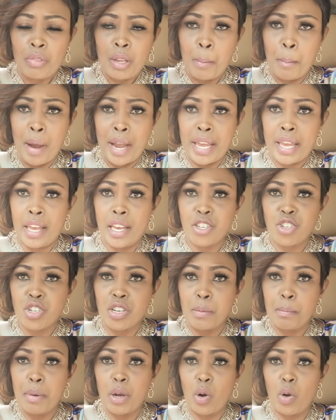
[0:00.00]
my
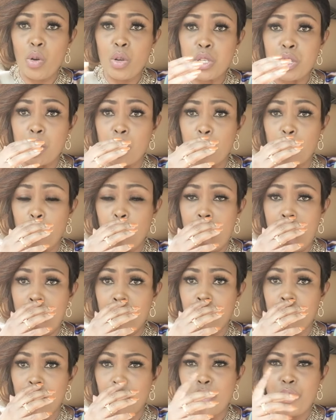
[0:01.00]
kitchen, but also
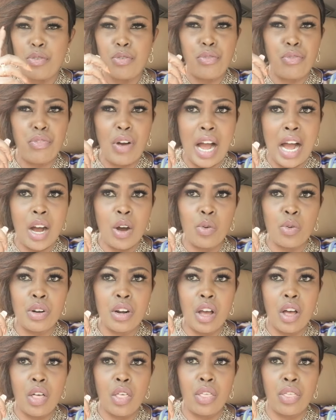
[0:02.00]
I've never
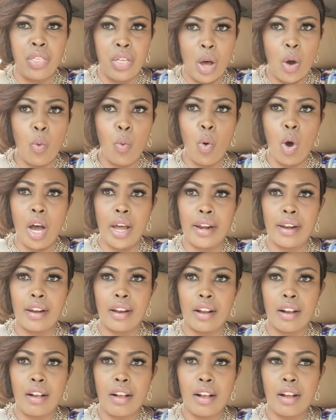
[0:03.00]
found the
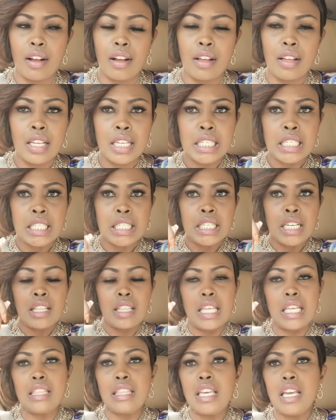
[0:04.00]
one.
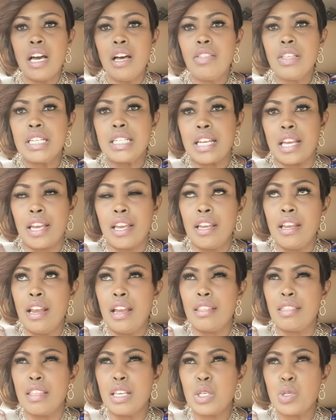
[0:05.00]
Then the other day,
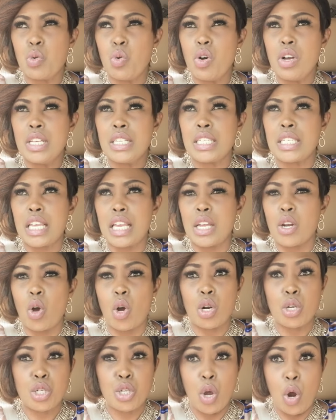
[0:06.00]
and this was in
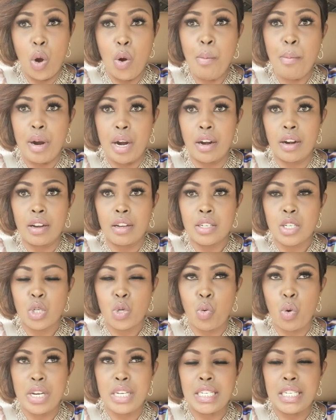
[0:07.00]
October
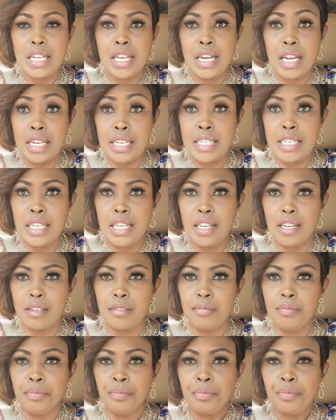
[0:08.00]
2019,